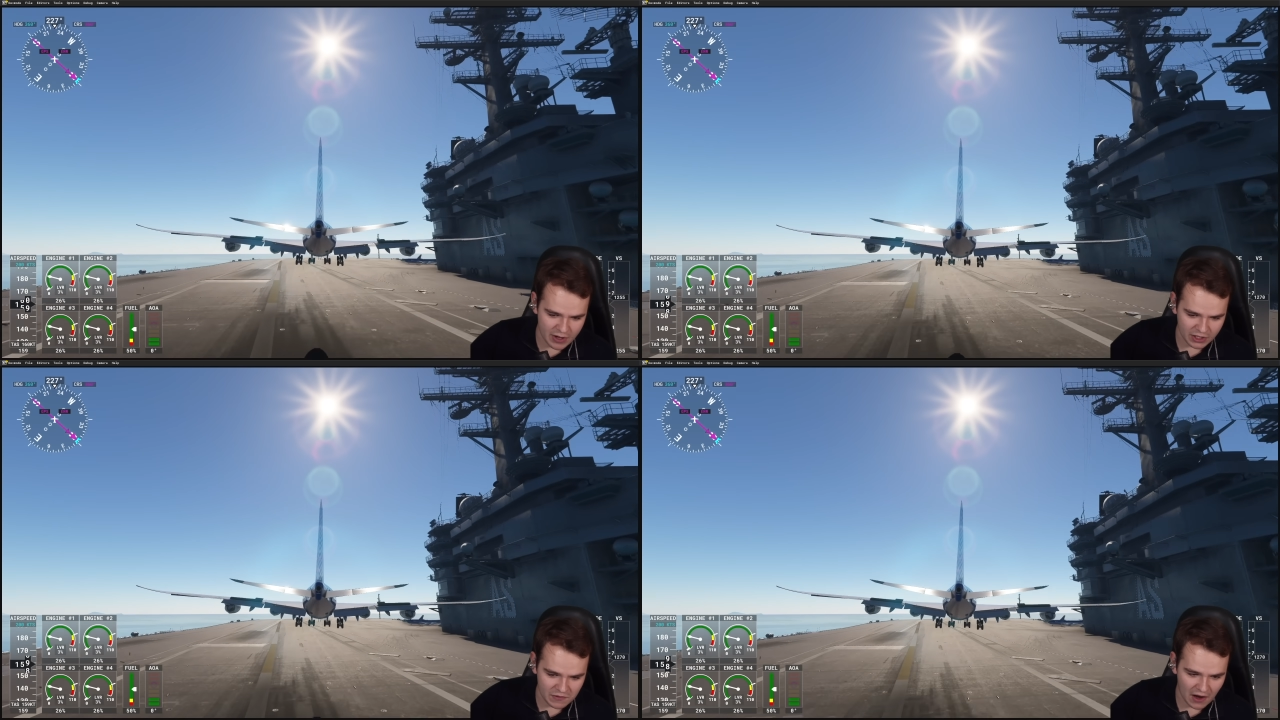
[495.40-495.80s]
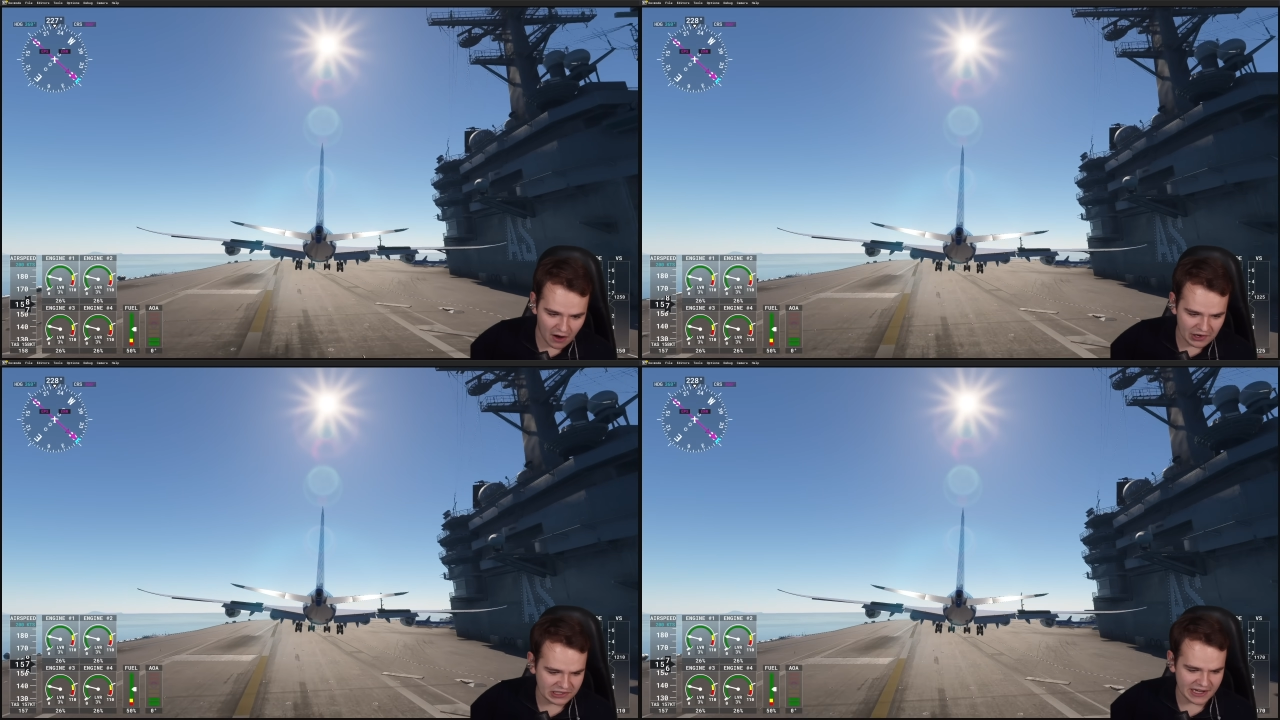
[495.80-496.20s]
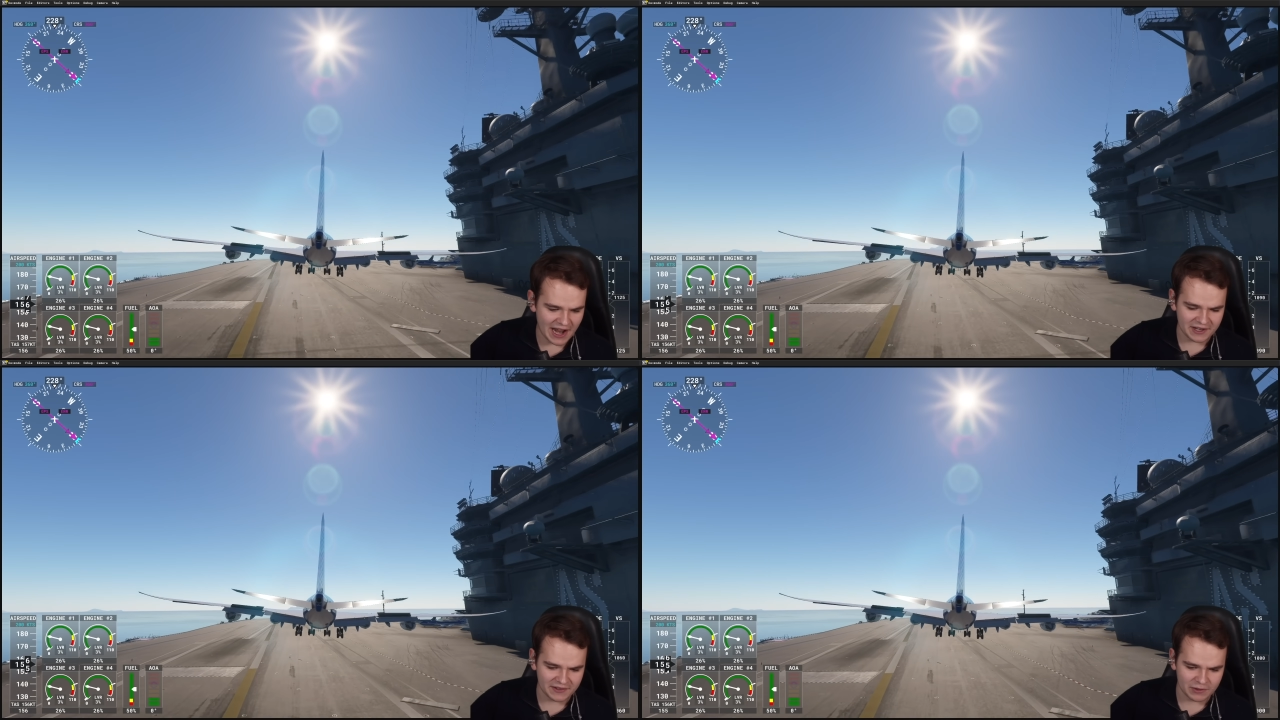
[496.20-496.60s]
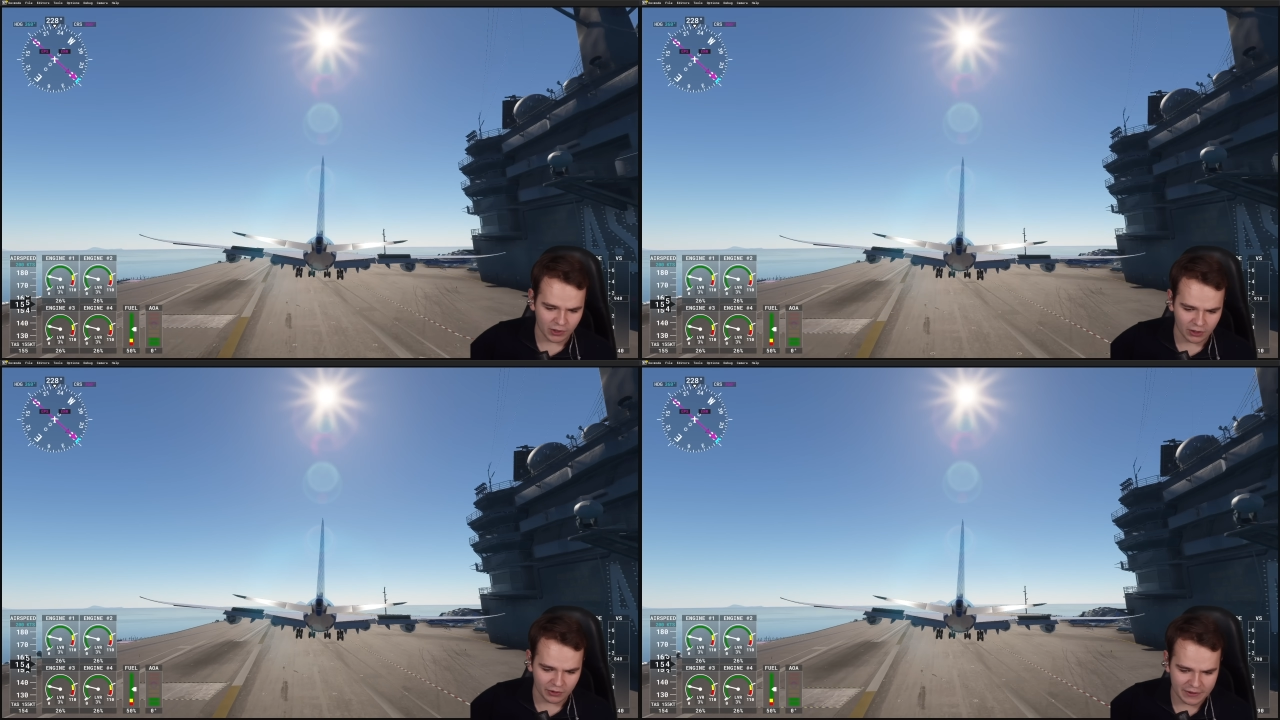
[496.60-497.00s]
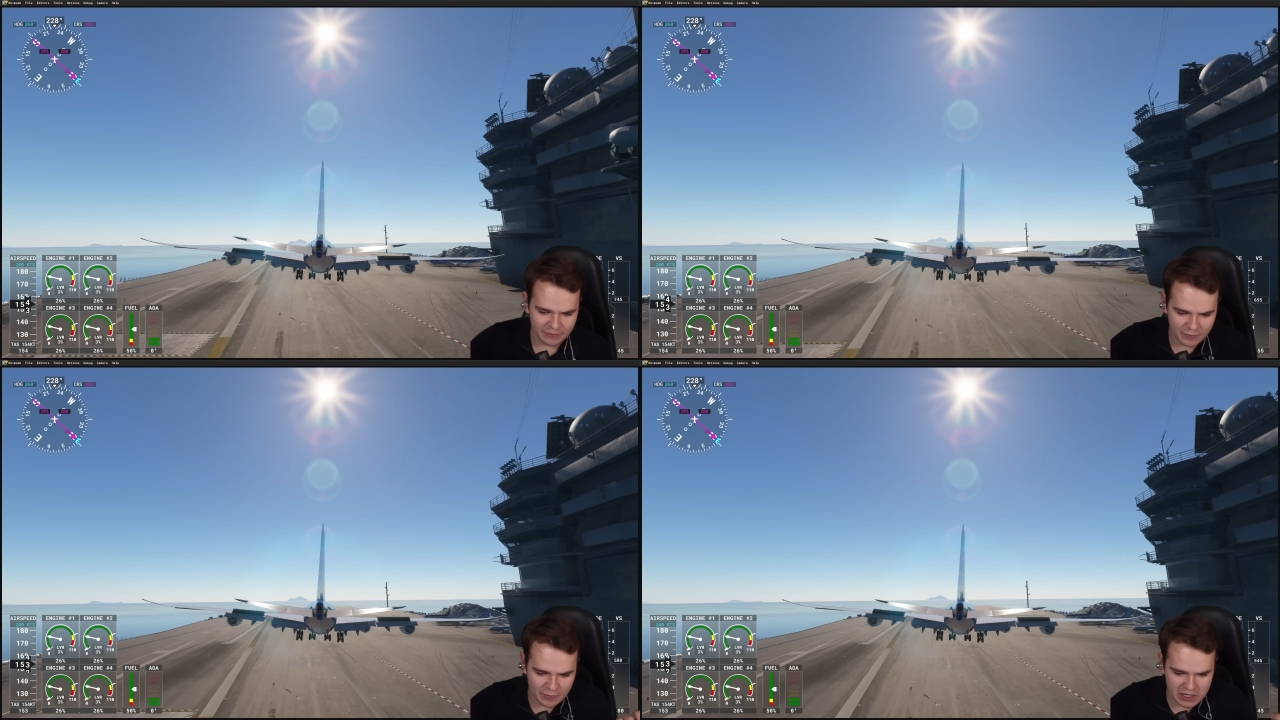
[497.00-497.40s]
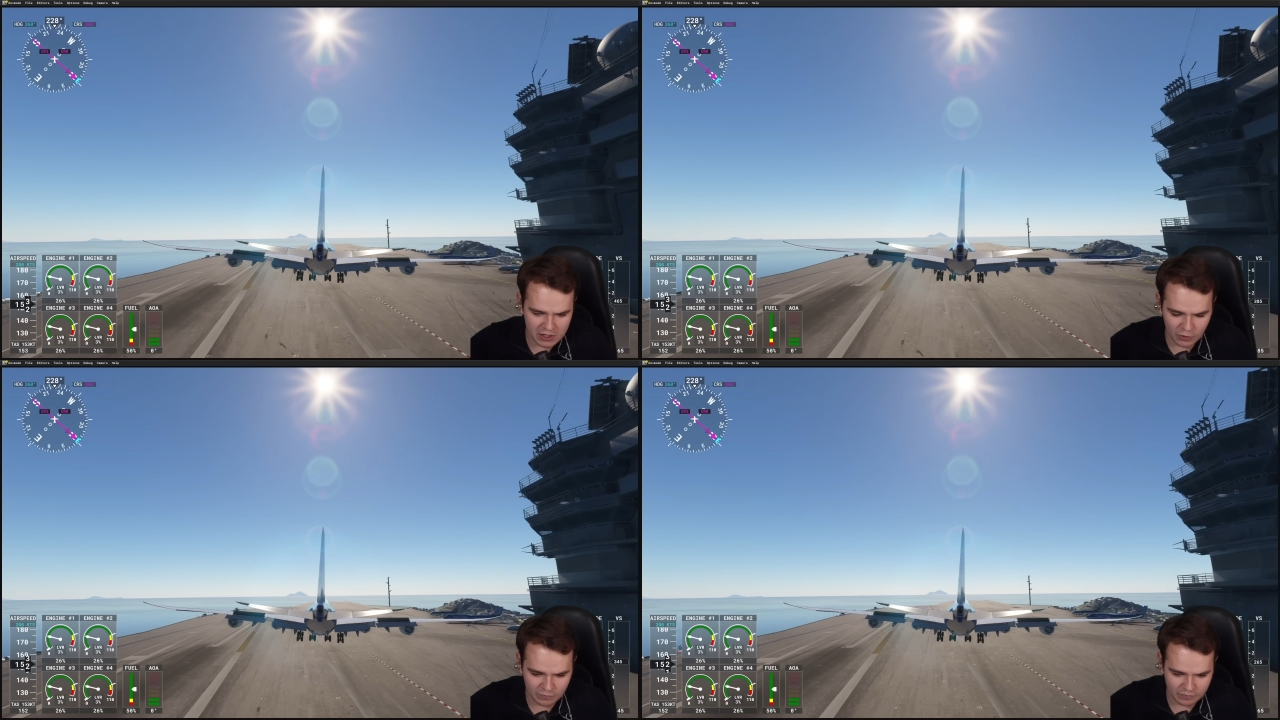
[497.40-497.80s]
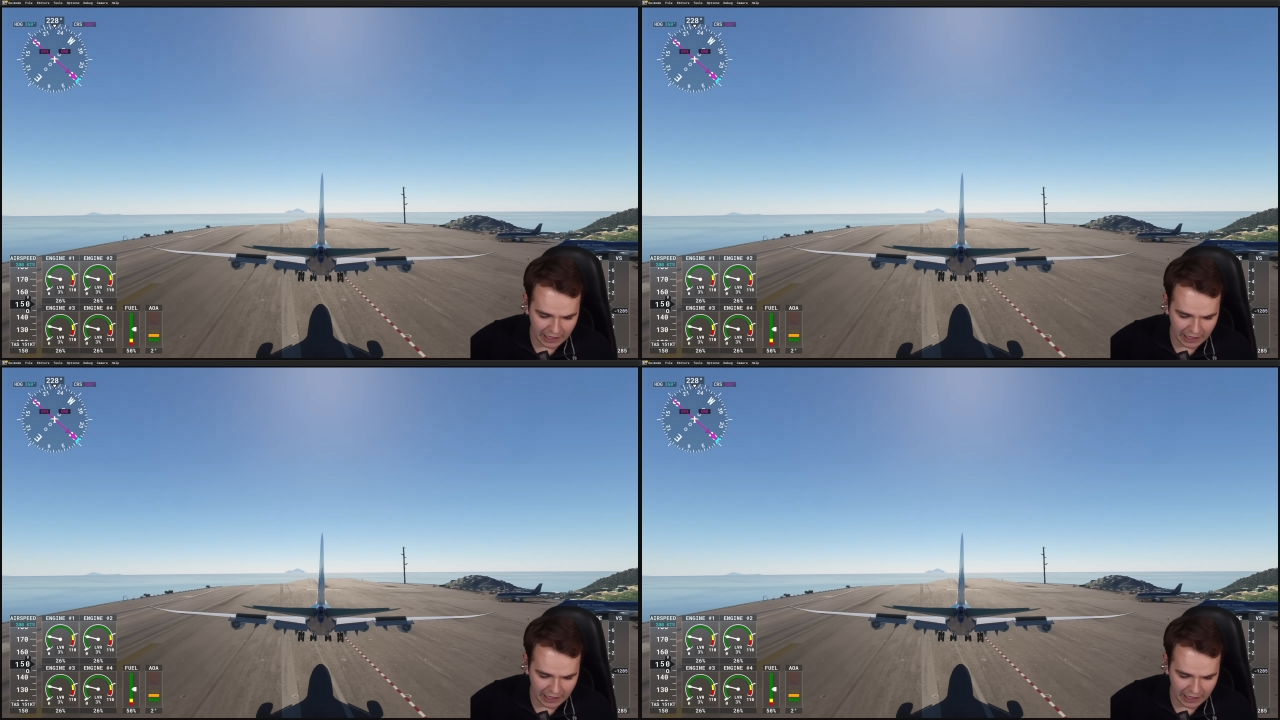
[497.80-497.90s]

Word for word: We can do the hardest landing in the world and we don't,